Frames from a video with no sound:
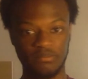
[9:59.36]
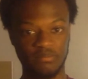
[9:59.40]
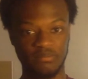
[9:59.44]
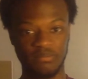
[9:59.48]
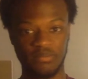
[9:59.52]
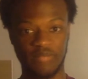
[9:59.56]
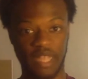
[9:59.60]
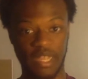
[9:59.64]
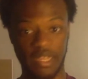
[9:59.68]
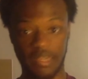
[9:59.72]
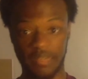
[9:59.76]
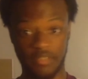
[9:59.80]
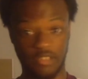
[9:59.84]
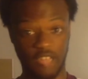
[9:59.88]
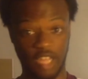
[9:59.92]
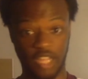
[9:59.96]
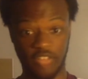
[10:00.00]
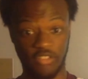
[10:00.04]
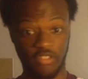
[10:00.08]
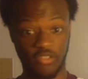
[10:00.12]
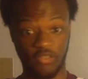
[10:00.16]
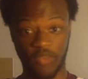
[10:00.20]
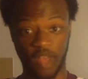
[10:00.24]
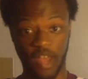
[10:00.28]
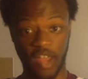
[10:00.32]
They
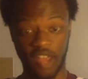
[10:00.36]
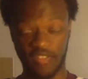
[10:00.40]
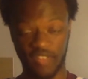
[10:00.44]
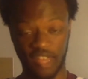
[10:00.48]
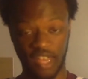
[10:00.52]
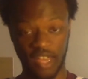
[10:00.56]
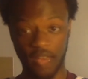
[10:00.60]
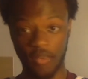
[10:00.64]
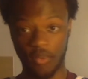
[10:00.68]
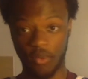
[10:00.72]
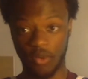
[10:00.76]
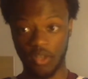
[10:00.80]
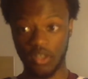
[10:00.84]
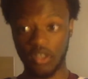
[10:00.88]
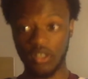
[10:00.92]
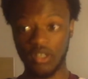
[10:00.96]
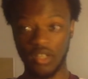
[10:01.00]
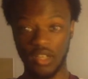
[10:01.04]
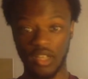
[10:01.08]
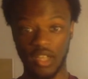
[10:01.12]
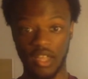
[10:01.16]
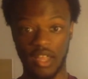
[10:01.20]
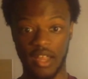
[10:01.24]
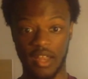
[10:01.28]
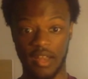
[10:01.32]
survived that one
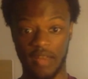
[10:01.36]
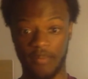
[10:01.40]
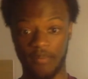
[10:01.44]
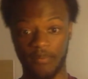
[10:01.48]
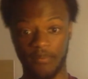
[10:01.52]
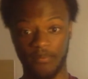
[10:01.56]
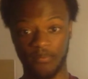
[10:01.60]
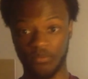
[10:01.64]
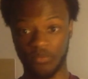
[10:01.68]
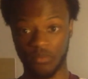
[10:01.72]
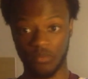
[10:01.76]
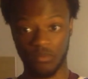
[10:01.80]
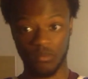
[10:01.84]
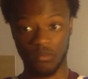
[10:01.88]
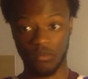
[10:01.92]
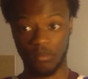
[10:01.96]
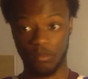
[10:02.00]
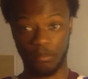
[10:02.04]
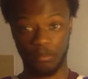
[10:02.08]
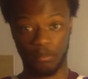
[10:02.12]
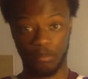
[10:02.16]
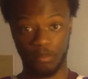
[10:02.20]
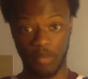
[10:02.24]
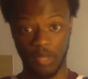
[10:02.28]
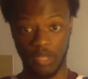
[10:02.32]
and
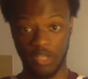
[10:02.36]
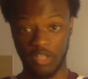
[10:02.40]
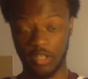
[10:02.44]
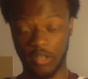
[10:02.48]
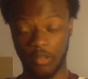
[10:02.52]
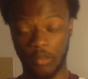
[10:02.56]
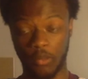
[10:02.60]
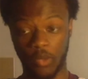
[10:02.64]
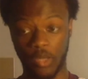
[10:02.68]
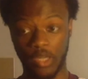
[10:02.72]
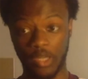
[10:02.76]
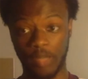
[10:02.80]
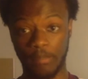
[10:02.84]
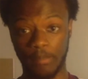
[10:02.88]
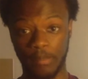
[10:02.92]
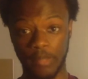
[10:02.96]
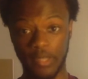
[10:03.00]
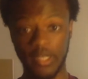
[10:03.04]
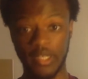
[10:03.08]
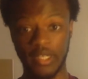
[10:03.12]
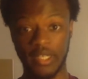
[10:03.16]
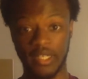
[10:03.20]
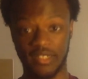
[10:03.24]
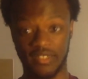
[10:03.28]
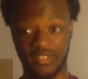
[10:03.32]
ended up winning
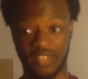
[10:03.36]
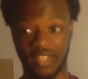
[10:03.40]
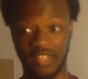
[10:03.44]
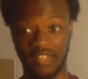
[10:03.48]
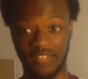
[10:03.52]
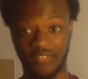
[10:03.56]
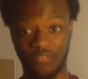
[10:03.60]
big against Haiti